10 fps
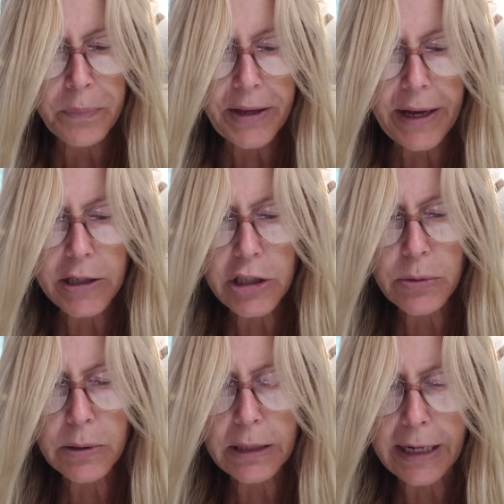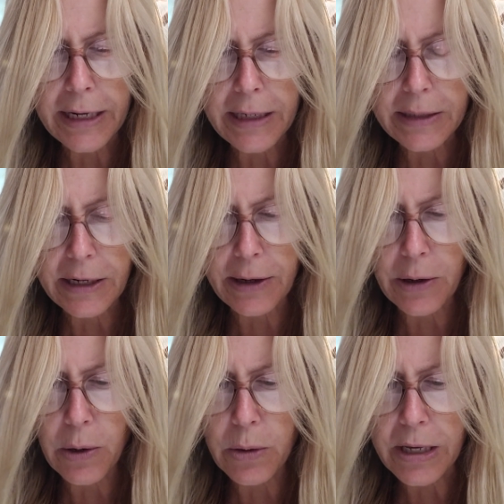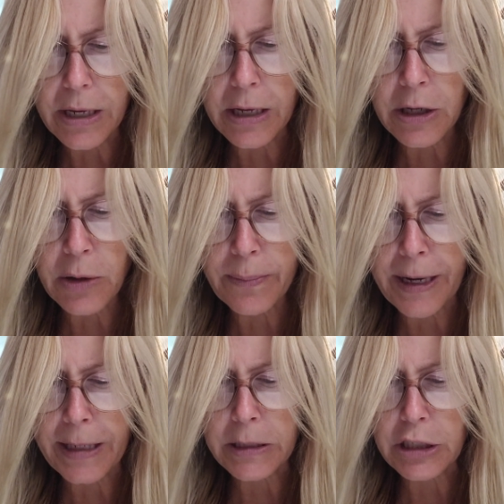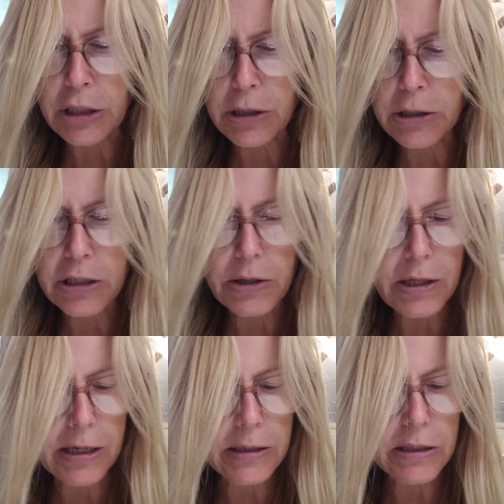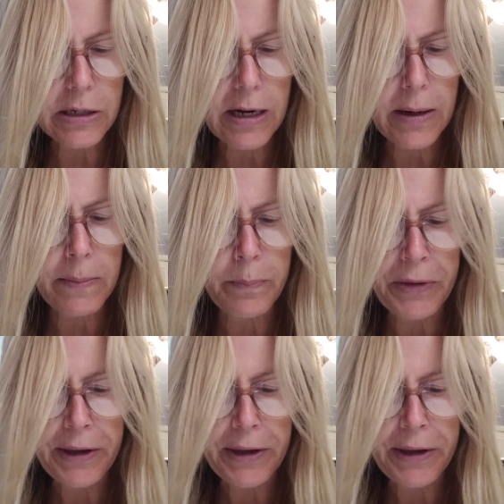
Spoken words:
As you were lying there, O king, your mind turned to things to come,